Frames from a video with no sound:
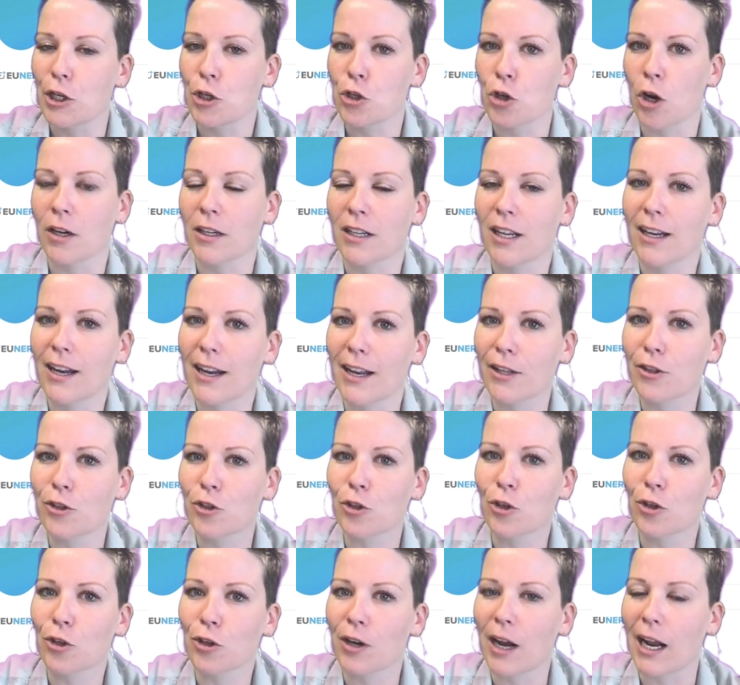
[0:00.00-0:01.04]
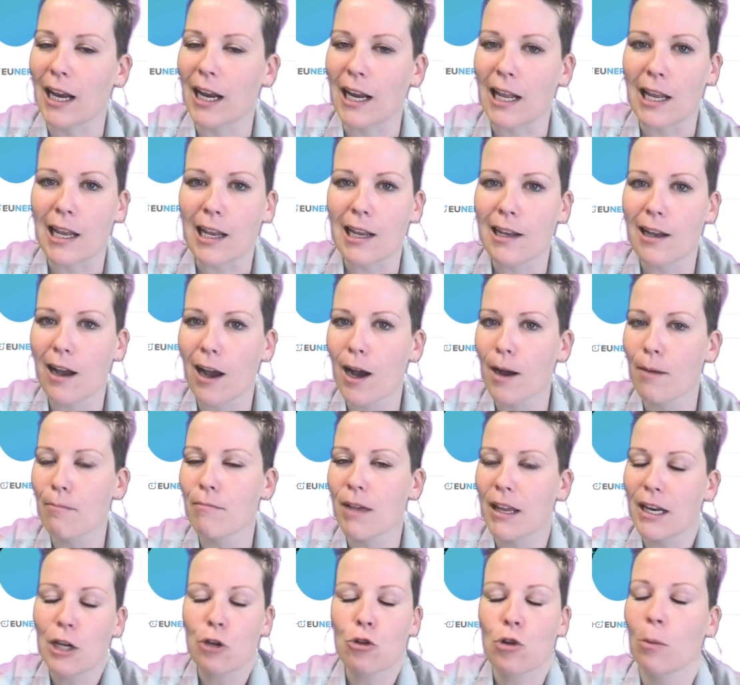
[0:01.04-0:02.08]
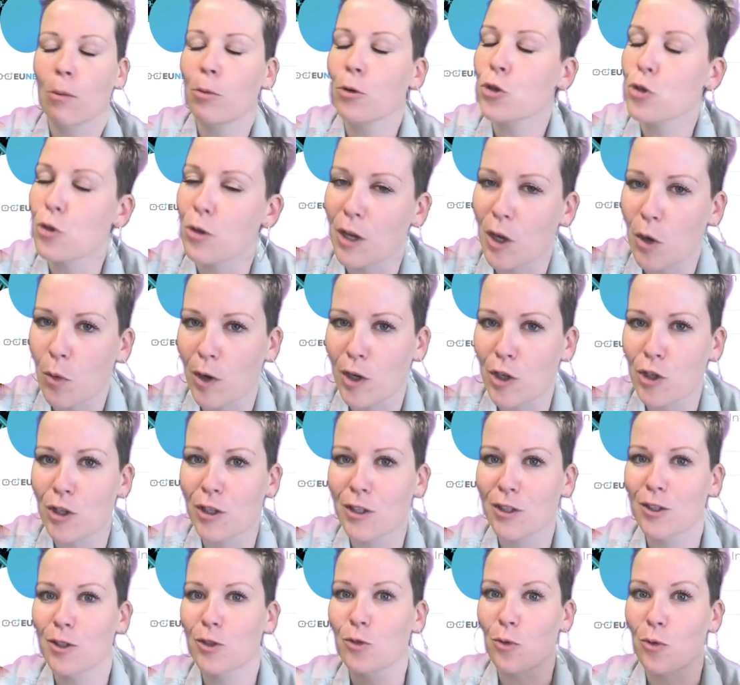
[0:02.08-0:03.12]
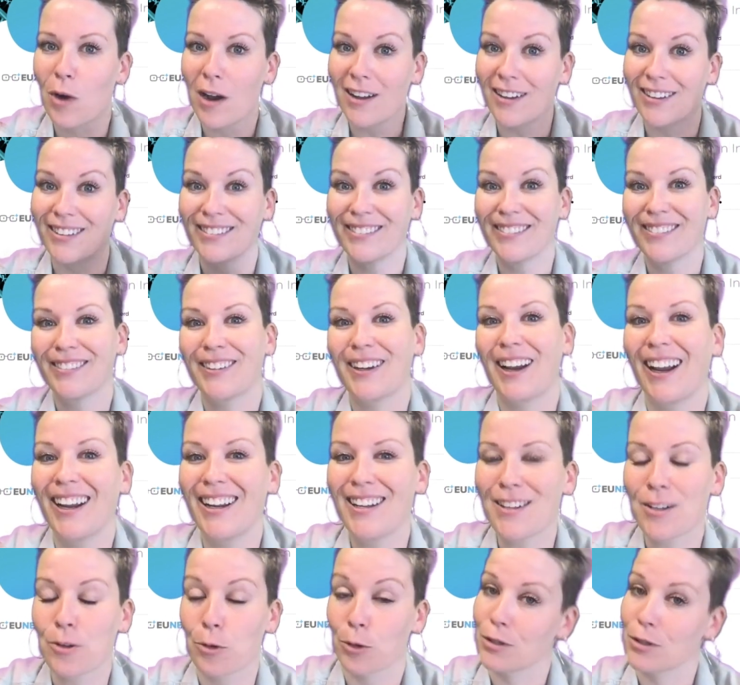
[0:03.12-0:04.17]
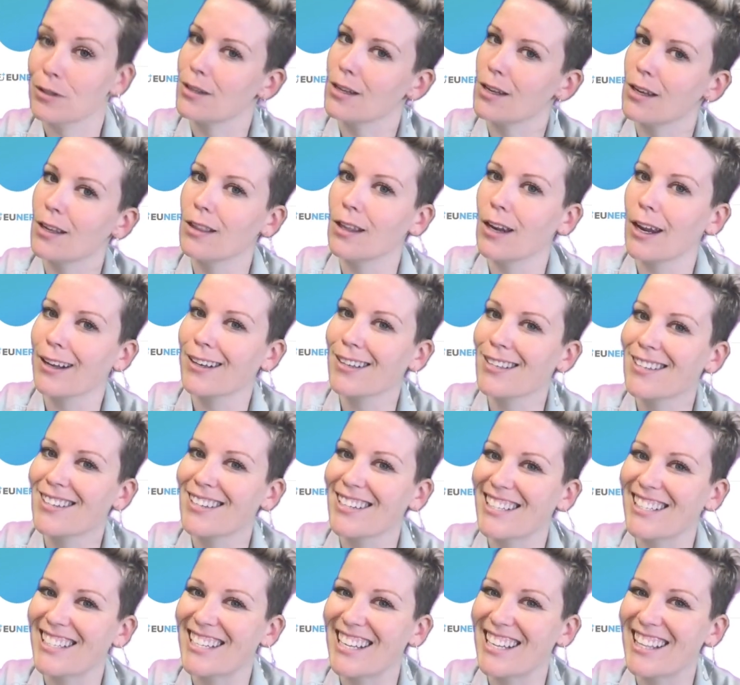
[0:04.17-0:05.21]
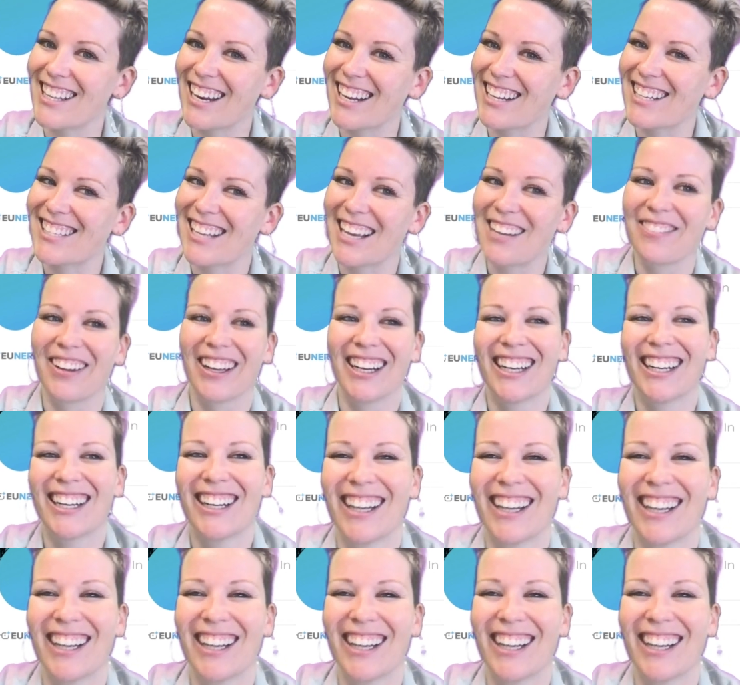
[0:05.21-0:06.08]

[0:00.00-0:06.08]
Sean can answer any troubleshooting questions as well. Okay, so I'll see you in the next segment.